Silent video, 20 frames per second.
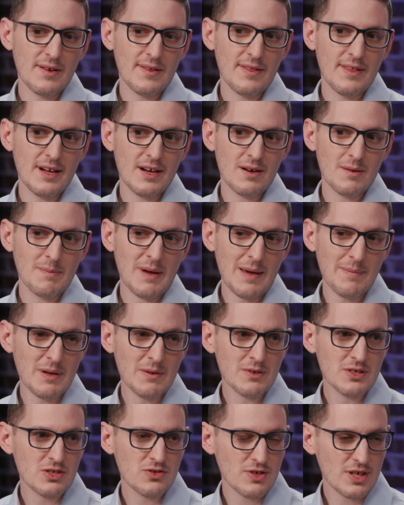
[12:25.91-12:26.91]
There may
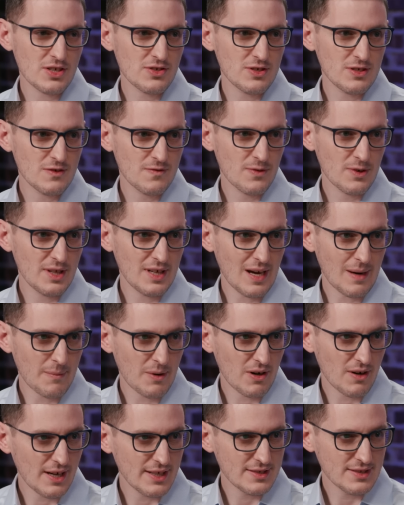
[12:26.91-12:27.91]
be restrictions for the
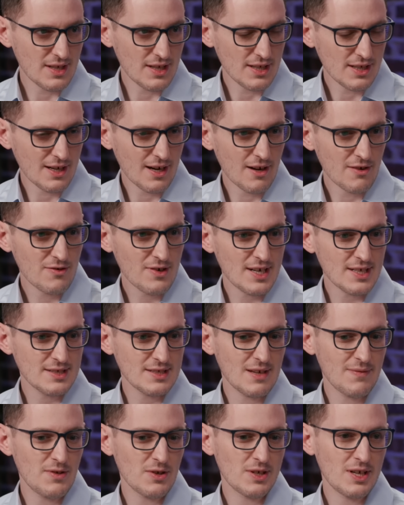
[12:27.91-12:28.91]
MRI study
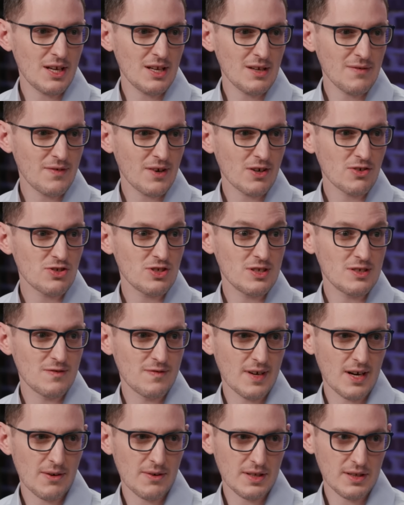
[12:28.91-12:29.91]
contrast if your kidney function
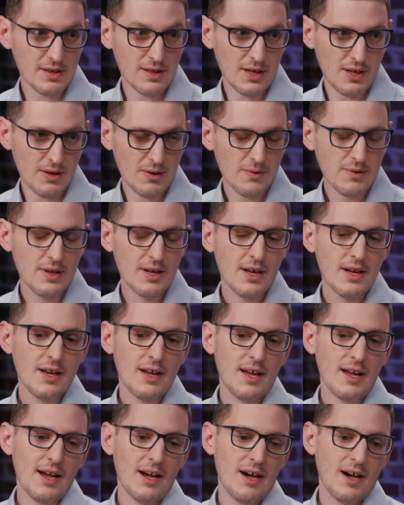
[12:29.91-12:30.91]
is very low,
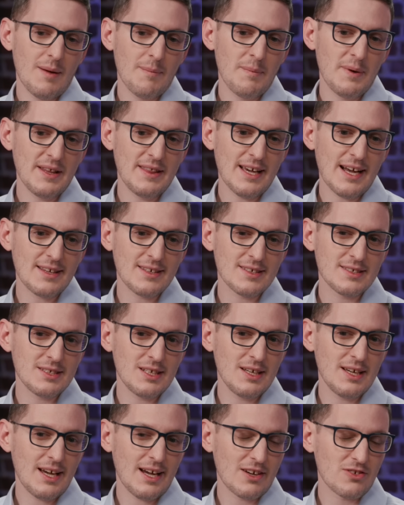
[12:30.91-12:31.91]
but that
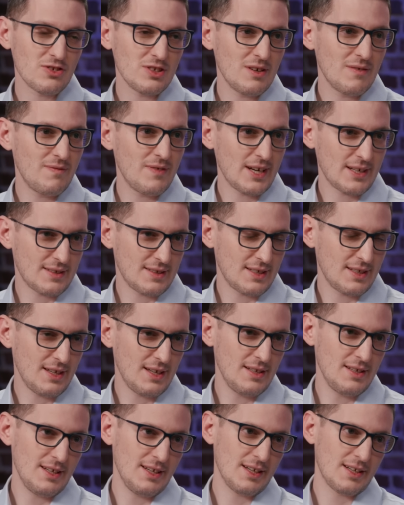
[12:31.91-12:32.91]
doesn't actually affect the
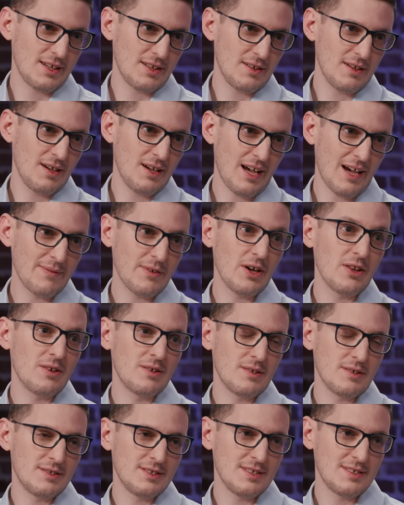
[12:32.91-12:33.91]
kidney. It can have
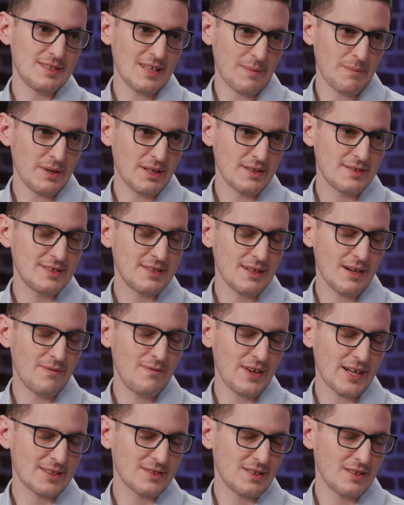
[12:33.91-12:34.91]
other systemic
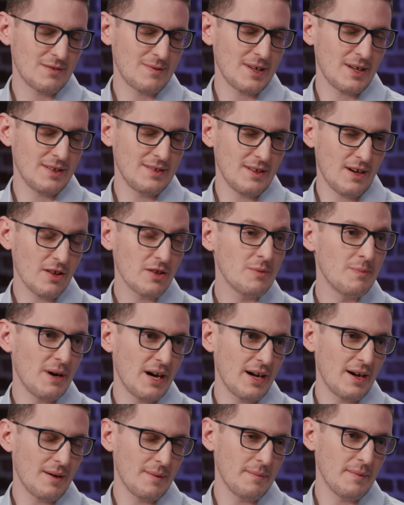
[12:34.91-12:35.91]
effects on the other
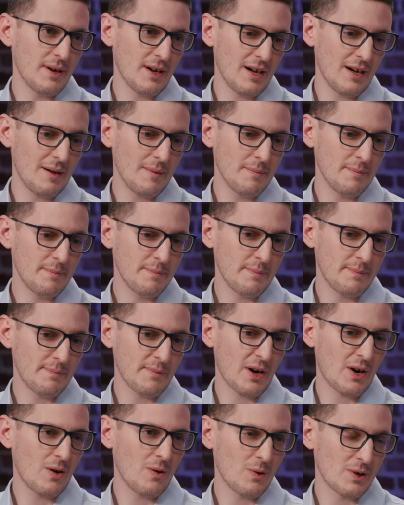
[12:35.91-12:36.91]

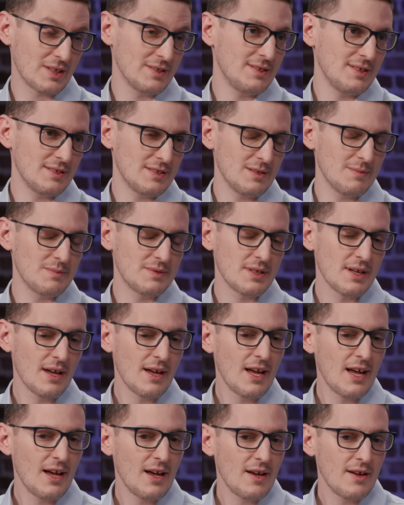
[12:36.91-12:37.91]
organ systems.
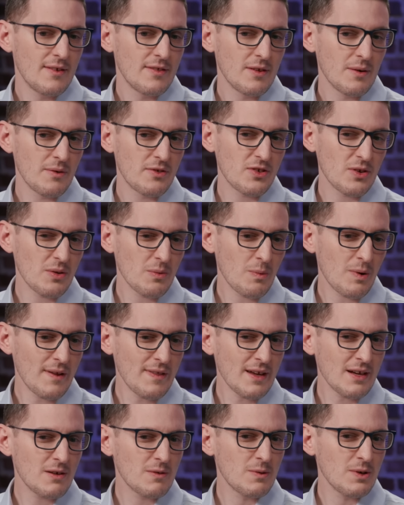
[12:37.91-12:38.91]
So the
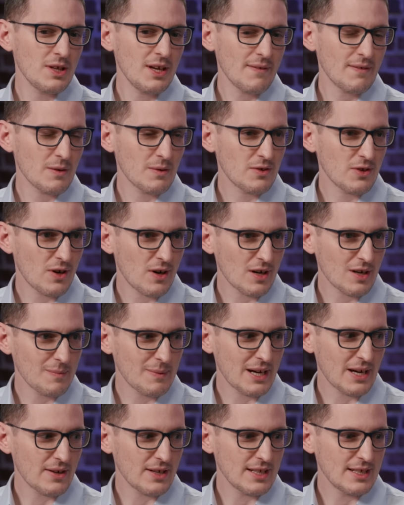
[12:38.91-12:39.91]
one that you really have to talk
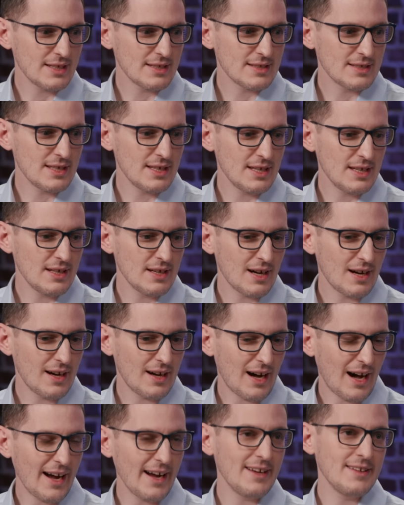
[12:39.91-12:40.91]
about is the
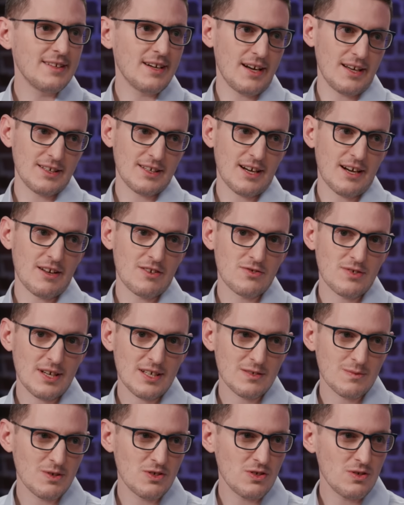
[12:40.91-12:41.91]
iodine
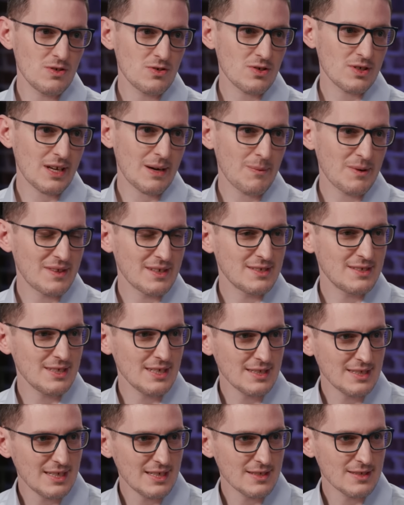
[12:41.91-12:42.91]
contrast, which you usually get with a
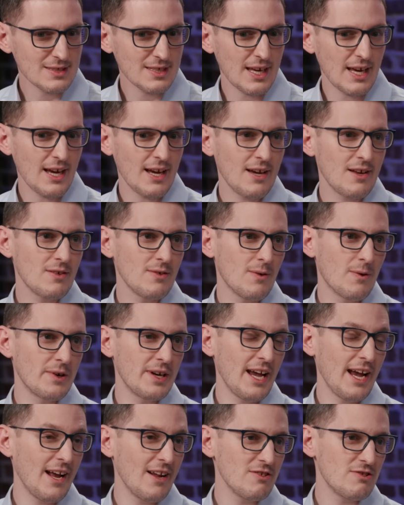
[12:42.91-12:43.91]
CT scan or
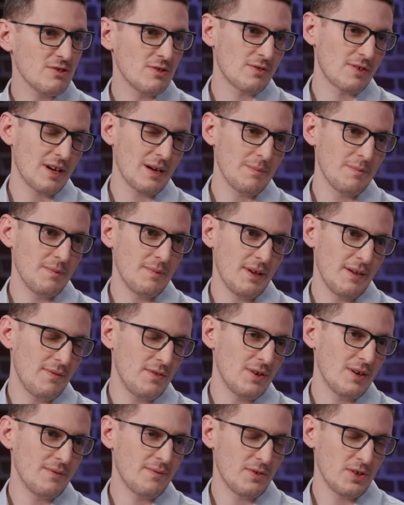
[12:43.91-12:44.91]
an angiogram
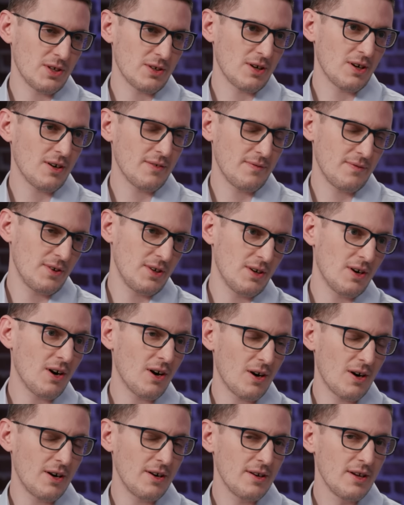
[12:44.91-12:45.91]
for your
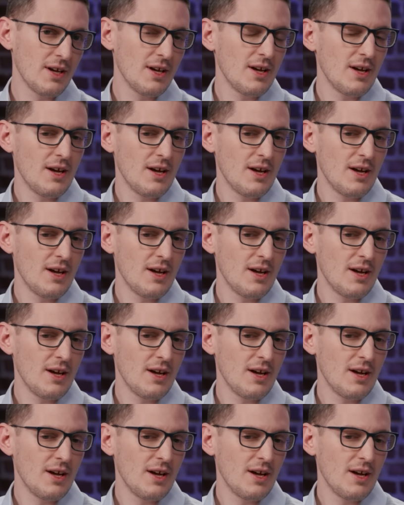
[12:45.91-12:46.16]
heart.